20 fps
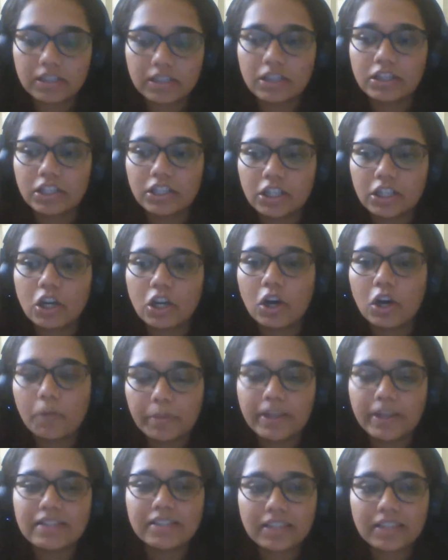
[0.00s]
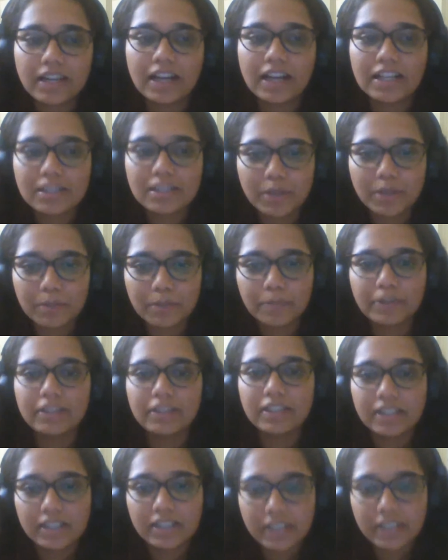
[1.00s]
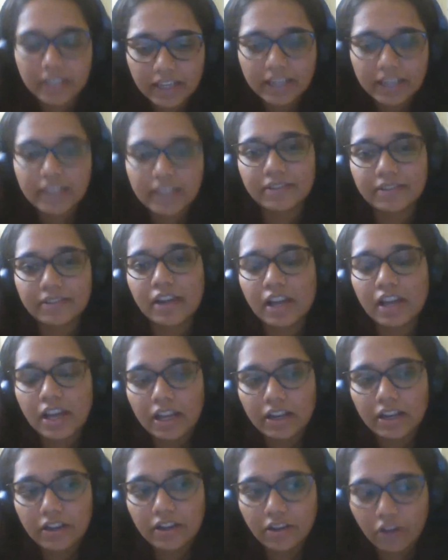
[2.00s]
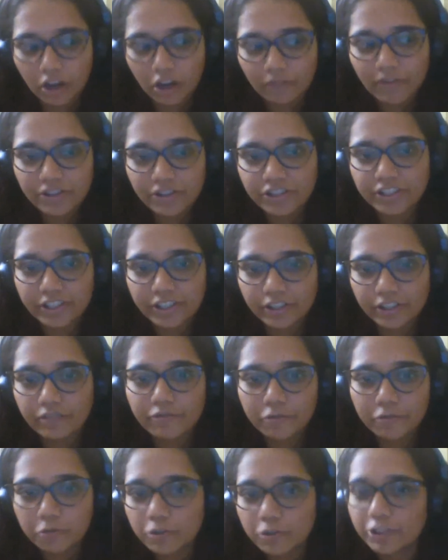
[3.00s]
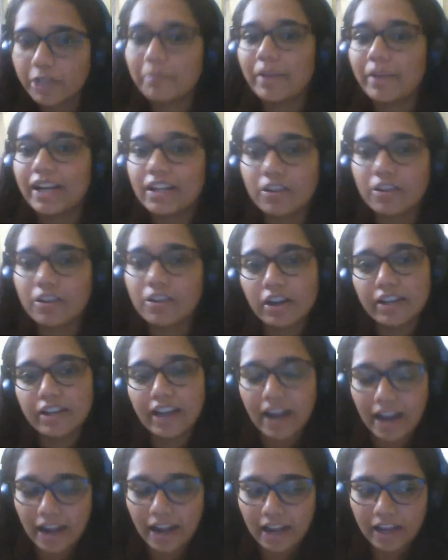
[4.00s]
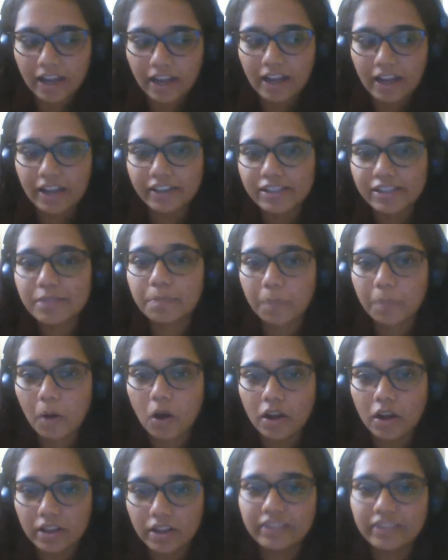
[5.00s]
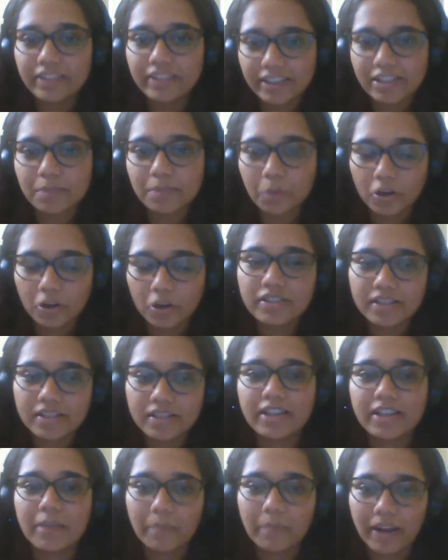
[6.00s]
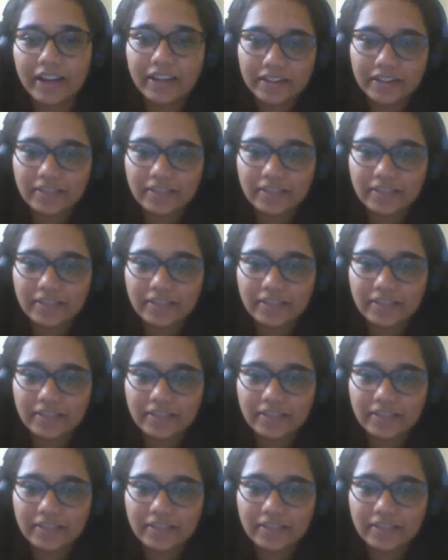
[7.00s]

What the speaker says: the oppressor caste people eat non-vegetarian food, they might not in the responses they might